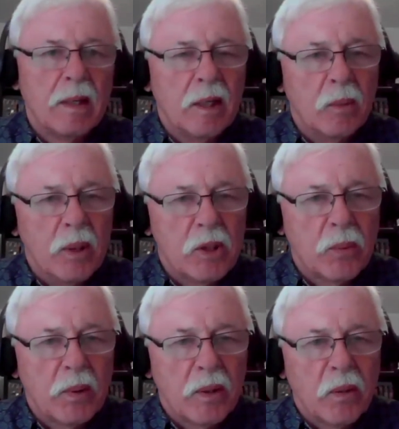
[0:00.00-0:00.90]
in
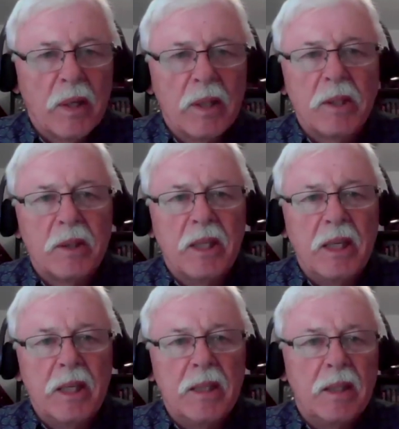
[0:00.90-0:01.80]
which we're going to
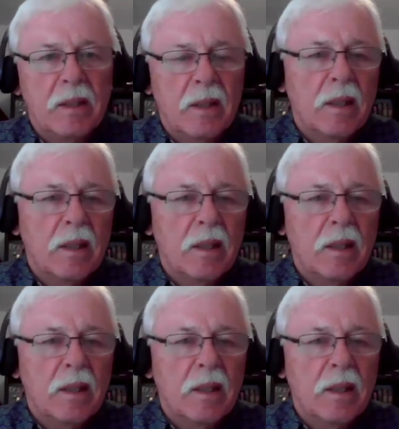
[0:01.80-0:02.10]
need